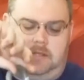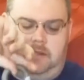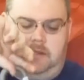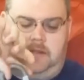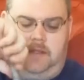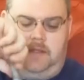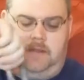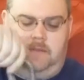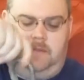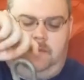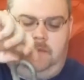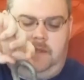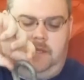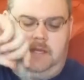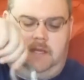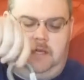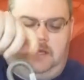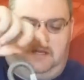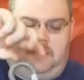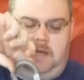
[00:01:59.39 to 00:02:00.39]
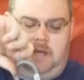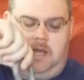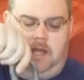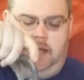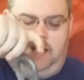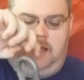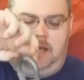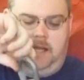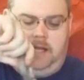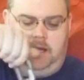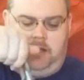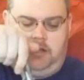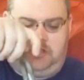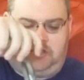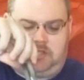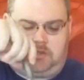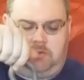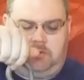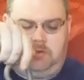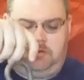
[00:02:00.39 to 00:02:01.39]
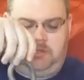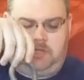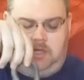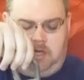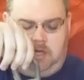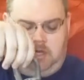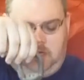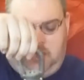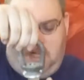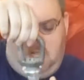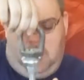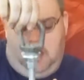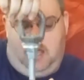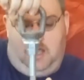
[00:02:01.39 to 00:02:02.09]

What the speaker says: Then the eye nut here screws on.